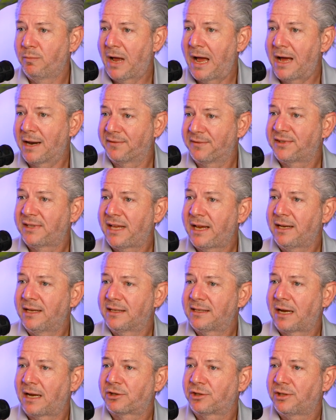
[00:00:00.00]
out of state
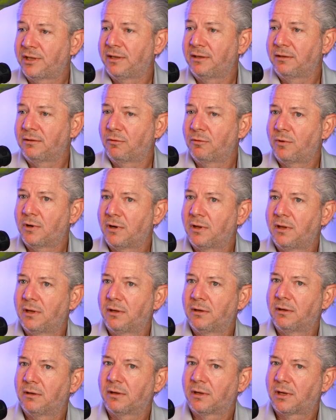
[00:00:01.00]
is actually one of
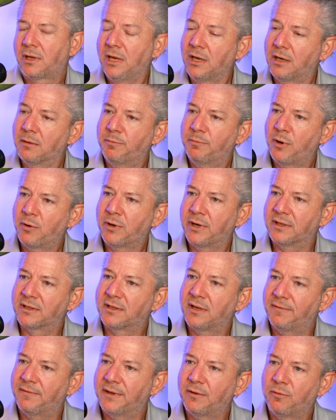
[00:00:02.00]
the key components
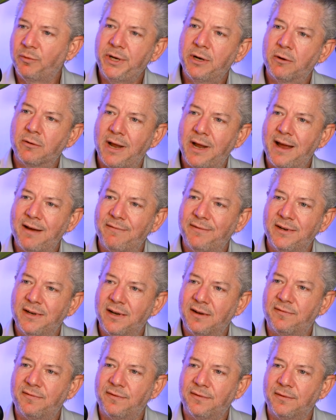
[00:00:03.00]
of it. We don't have
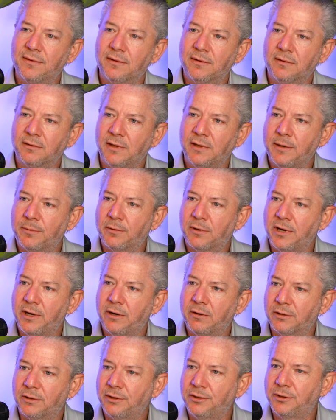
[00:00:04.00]
enough labor
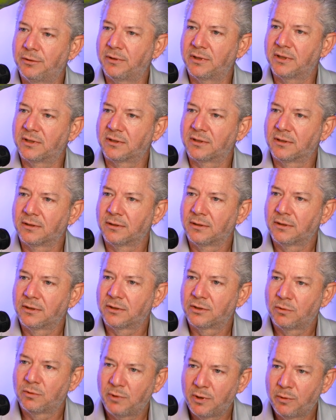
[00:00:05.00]
here to do this.
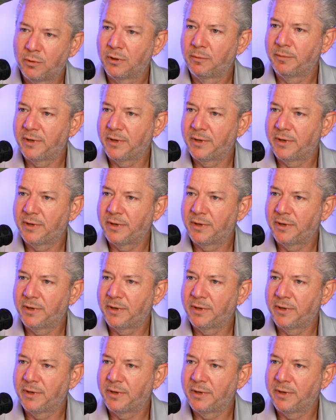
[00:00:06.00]
So we will